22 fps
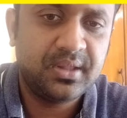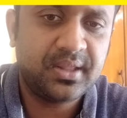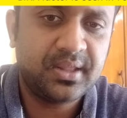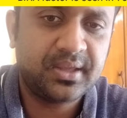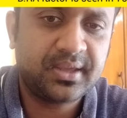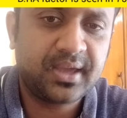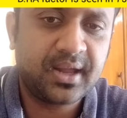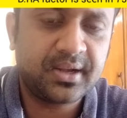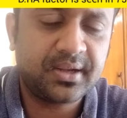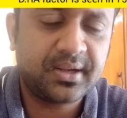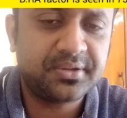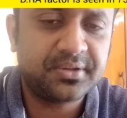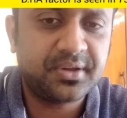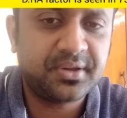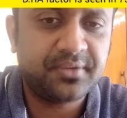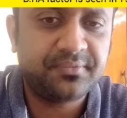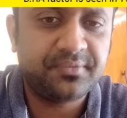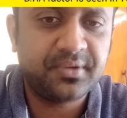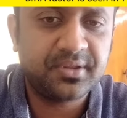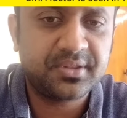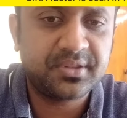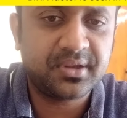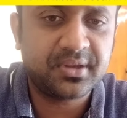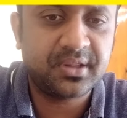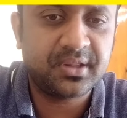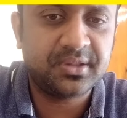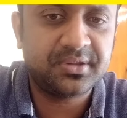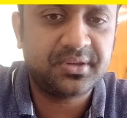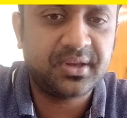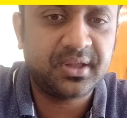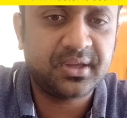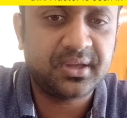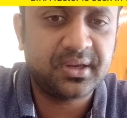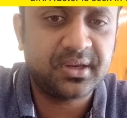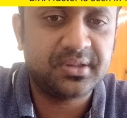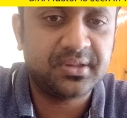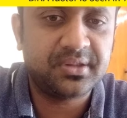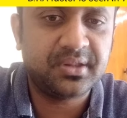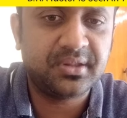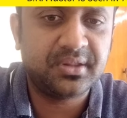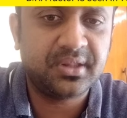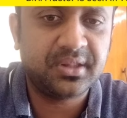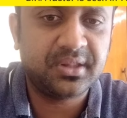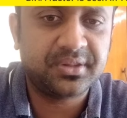The characteristic feature is
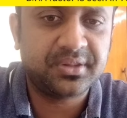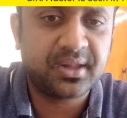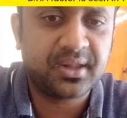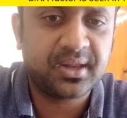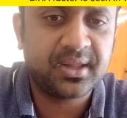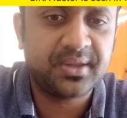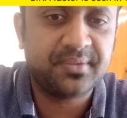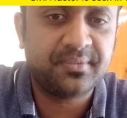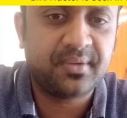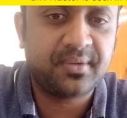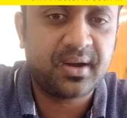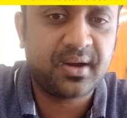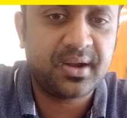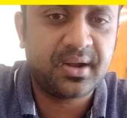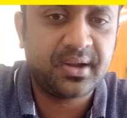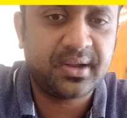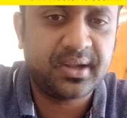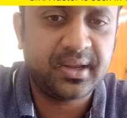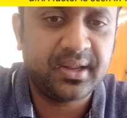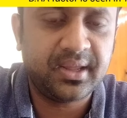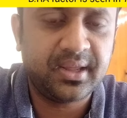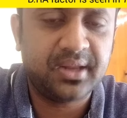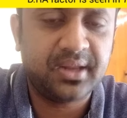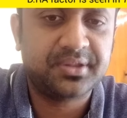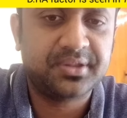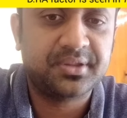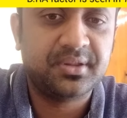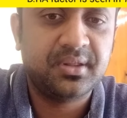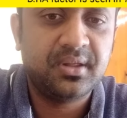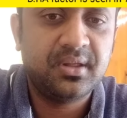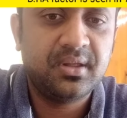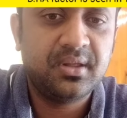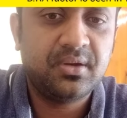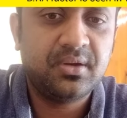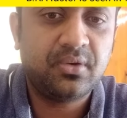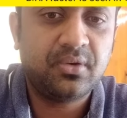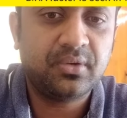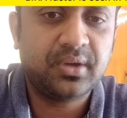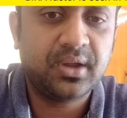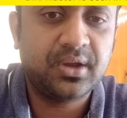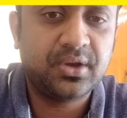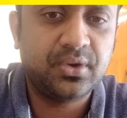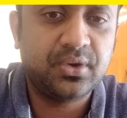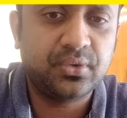decrease in the saliva and tears,
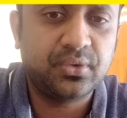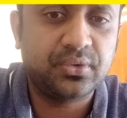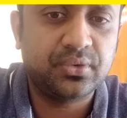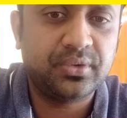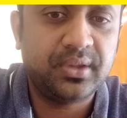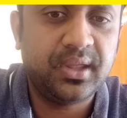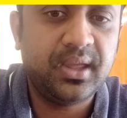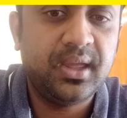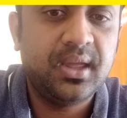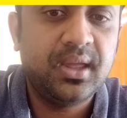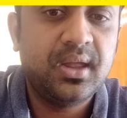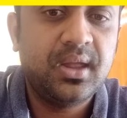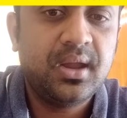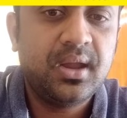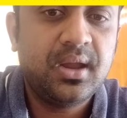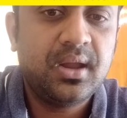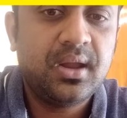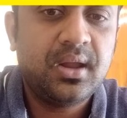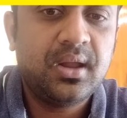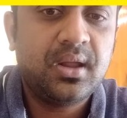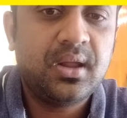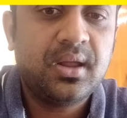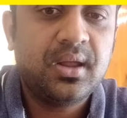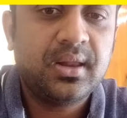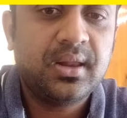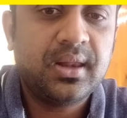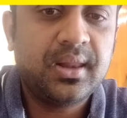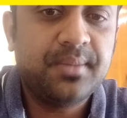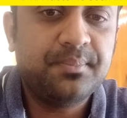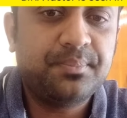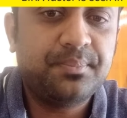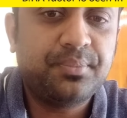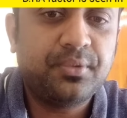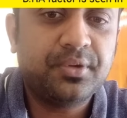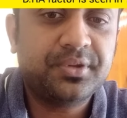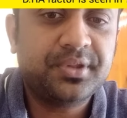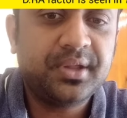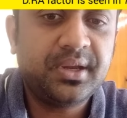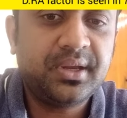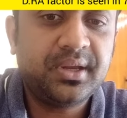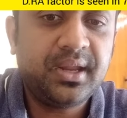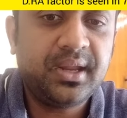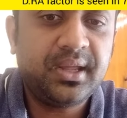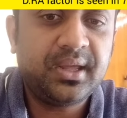okay, due to the
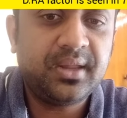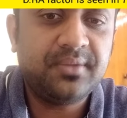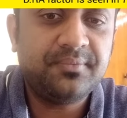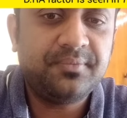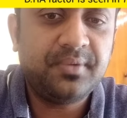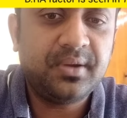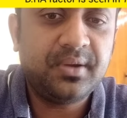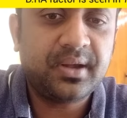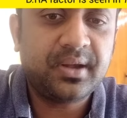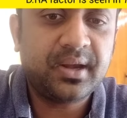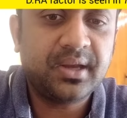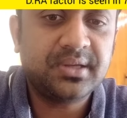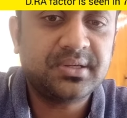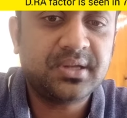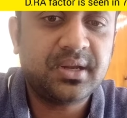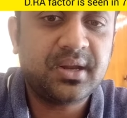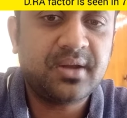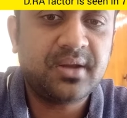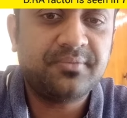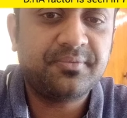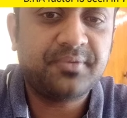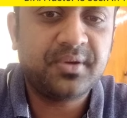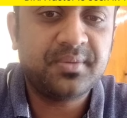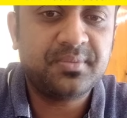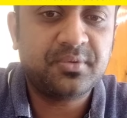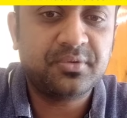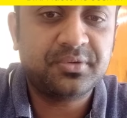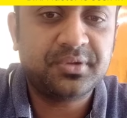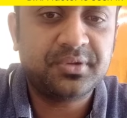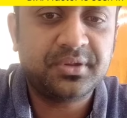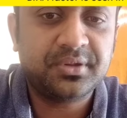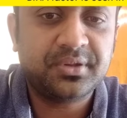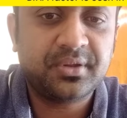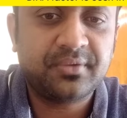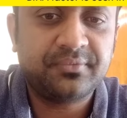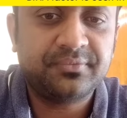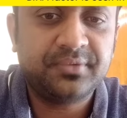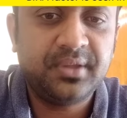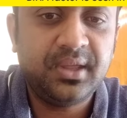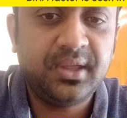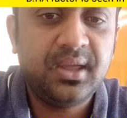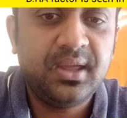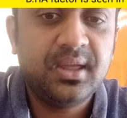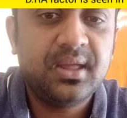lymphocytic infiltration and fibrosis
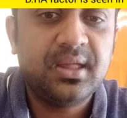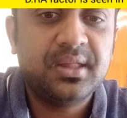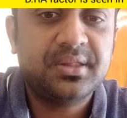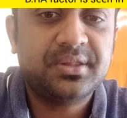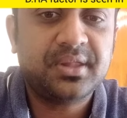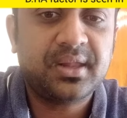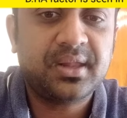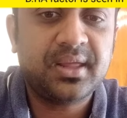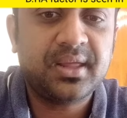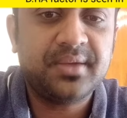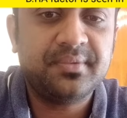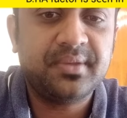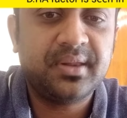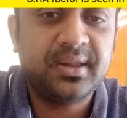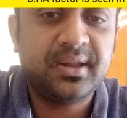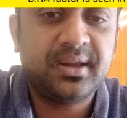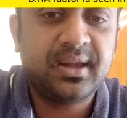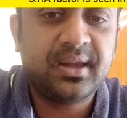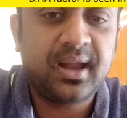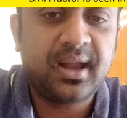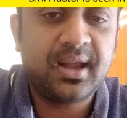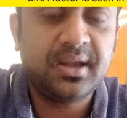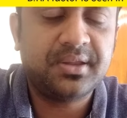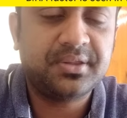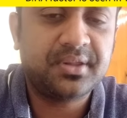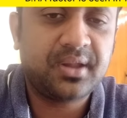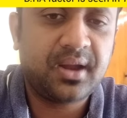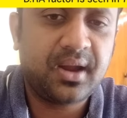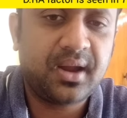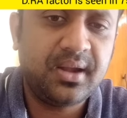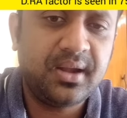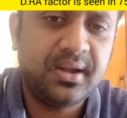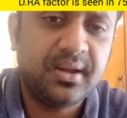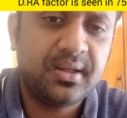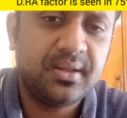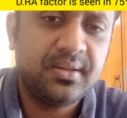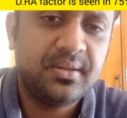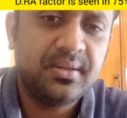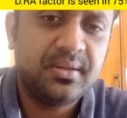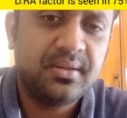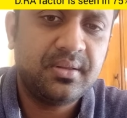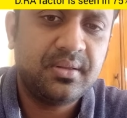of the salivary glands and